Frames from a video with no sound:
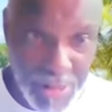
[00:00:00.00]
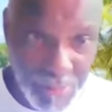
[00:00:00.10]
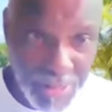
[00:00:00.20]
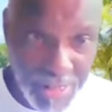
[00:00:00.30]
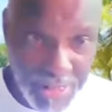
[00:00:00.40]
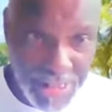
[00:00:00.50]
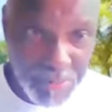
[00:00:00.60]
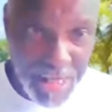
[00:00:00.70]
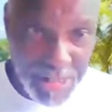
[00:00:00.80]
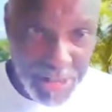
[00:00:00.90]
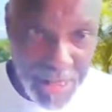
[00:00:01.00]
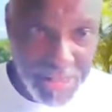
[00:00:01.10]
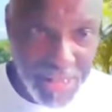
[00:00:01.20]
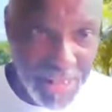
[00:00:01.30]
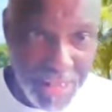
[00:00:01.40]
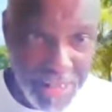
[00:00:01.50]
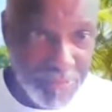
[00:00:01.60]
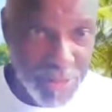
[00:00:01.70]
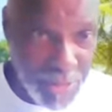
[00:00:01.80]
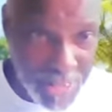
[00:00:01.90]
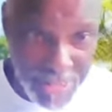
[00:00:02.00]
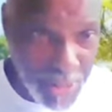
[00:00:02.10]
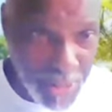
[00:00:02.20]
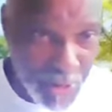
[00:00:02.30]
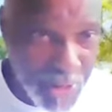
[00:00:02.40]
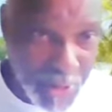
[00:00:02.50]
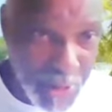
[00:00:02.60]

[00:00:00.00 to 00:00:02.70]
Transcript: We love you, ladies. Keeping the house nice and clean. Left to us,